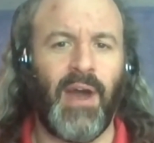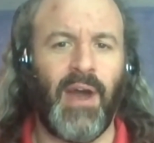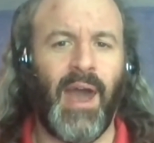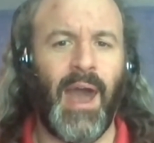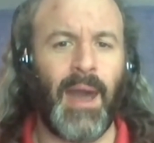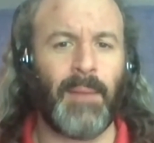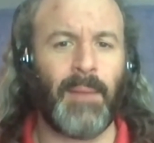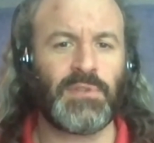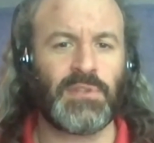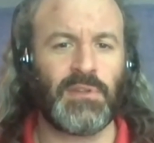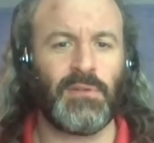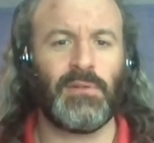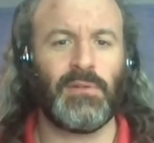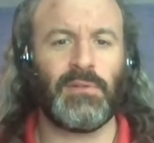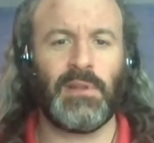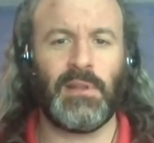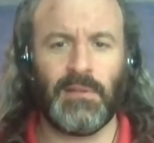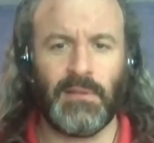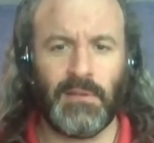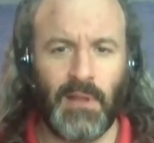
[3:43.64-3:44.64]

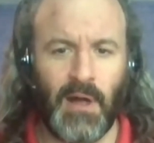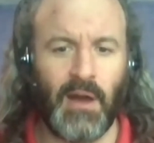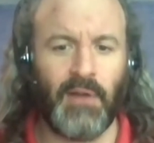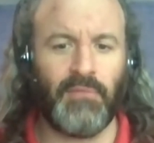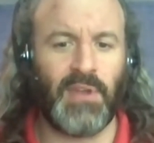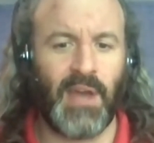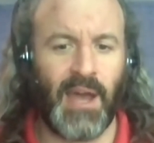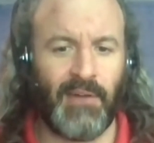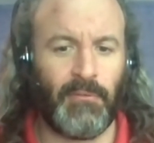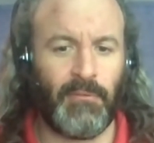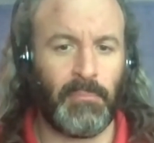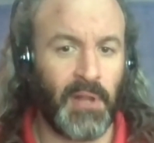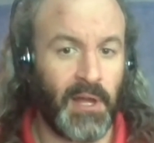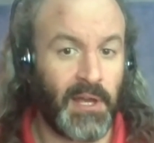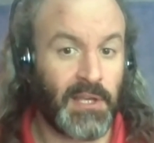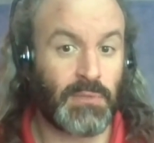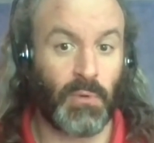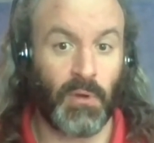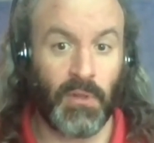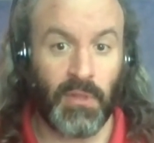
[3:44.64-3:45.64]
absolutely love to have a
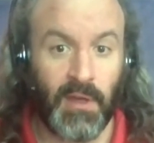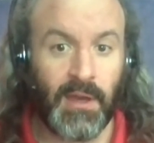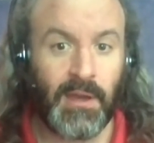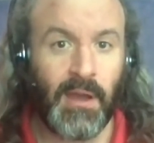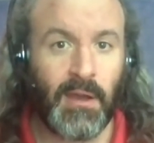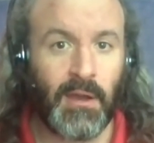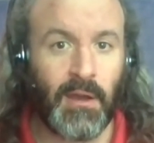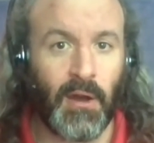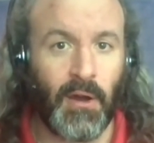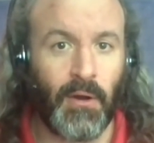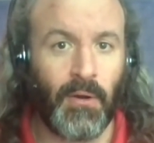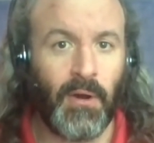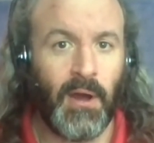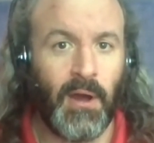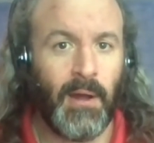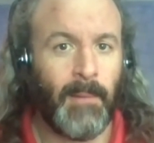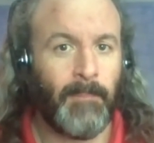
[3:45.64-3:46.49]
place where they can go